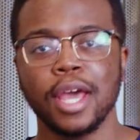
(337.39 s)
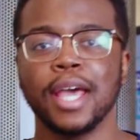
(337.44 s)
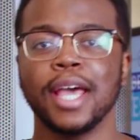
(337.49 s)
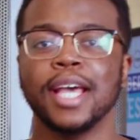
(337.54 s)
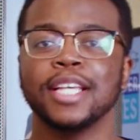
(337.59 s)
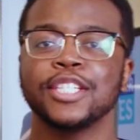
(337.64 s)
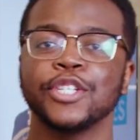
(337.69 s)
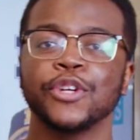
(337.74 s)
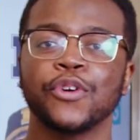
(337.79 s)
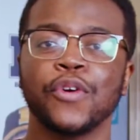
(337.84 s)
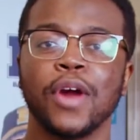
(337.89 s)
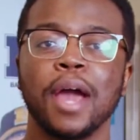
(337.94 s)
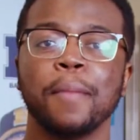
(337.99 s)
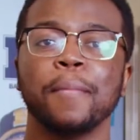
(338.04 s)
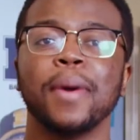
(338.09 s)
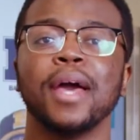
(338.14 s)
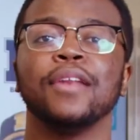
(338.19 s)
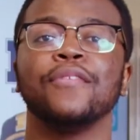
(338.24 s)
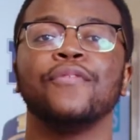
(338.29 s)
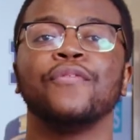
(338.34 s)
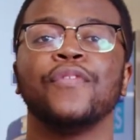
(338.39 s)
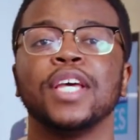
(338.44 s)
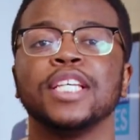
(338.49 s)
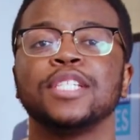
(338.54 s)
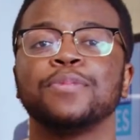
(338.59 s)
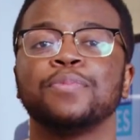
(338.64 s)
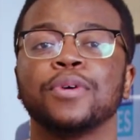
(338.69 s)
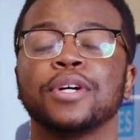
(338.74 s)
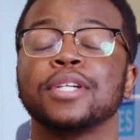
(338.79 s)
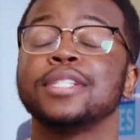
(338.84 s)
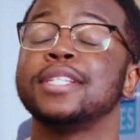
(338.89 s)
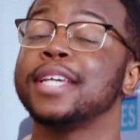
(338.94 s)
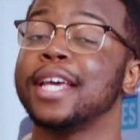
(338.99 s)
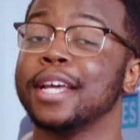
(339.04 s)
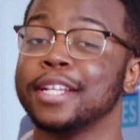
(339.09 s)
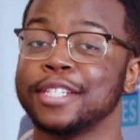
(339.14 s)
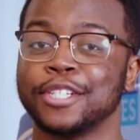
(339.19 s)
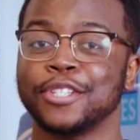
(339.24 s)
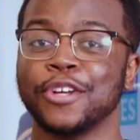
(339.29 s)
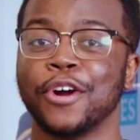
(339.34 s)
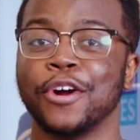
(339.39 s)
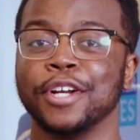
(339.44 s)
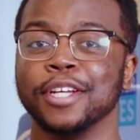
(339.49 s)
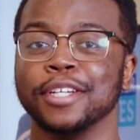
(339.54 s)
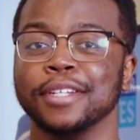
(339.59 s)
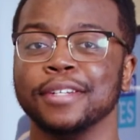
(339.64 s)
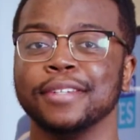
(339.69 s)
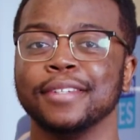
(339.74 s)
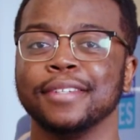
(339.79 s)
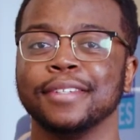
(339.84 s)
Instagram, and Facebook to get started.